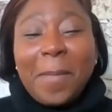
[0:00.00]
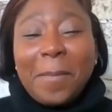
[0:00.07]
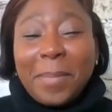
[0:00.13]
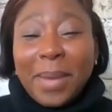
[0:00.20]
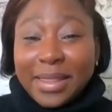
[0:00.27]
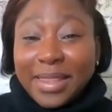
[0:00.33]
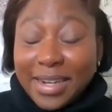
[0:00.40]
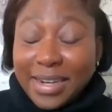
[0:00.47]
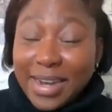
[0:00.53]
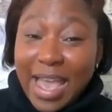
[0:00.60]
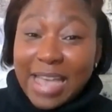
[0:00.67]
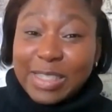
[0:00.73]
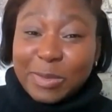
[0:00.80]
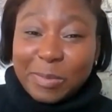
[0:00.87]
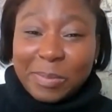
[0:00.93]
But the
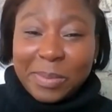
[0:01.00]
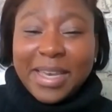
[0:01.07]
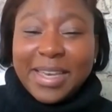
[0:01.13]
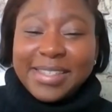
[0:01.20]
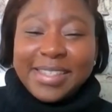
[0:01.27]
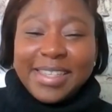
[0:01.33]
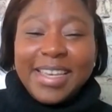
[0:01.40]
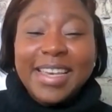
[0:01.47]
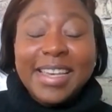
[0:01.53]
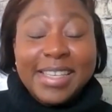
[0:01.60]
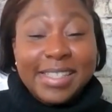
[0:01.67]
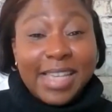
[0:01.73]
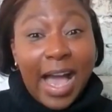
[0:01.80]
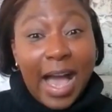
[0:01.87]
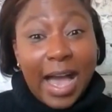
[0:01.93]
next place
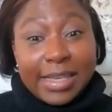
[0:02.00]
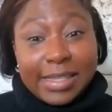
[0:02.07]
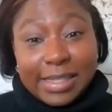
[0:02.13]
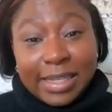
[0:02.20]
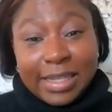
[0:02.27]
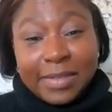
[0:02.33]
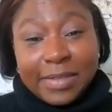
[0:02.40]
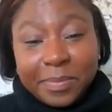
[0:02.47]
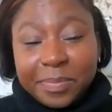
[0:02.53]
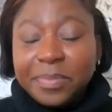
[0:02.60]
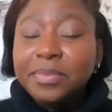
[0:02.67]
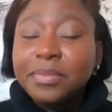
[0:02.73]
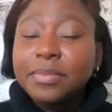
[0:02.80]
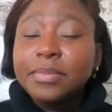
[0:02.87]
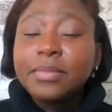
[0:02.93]
is Iceland.
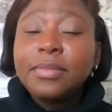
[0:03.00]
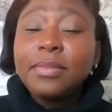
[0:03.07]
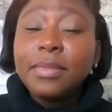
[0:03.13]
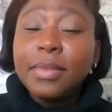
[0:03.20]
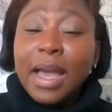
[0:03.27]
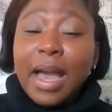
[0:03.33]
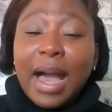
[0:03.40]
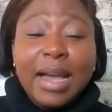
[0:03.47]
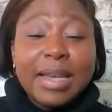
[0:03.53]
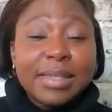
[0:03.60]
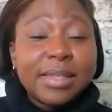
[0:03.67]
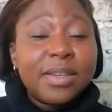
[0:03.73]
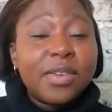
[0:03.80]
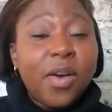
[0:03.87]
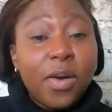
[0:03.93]

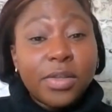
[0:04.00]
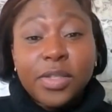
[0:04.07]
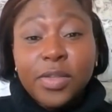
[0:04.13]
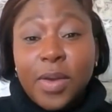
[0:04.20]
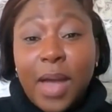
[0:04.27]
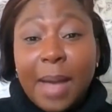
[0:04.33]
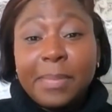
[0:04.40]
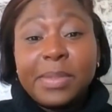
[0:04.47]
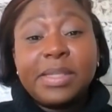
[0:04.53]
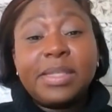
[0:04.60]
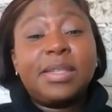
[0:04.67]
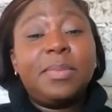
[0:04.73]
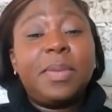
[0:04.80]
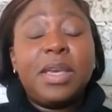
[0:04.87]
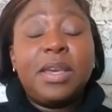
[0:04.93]
Iceland also
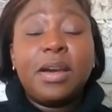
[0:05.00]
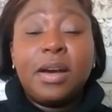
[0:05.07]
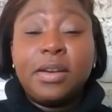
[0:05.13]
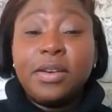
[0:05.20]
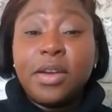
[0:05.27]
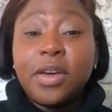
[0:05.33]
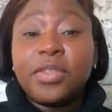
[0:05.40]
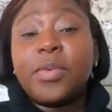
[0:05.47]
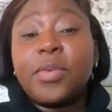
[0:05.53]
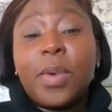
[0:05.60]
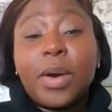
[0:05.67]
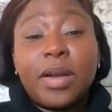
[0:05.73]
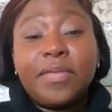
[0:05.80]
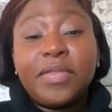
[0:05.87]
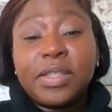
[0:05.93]
happens to be another
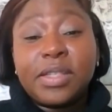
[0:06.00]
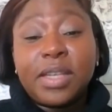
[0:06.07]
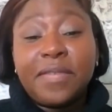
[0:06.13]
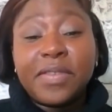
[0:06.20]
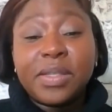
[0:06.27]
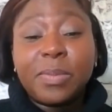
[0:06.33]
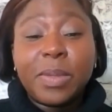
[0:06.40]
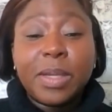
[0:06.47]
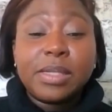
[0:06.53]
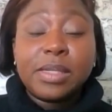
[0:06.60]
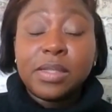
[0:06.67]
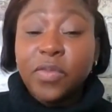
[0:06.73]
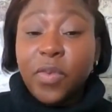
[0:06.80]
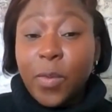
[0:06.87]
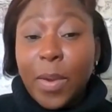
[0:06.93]
one of the safest
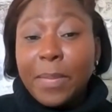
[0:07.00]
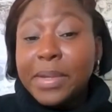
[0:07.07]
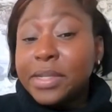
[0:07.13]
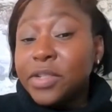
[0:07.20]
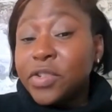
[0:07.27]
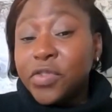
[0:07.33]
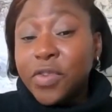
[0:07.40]
places for women to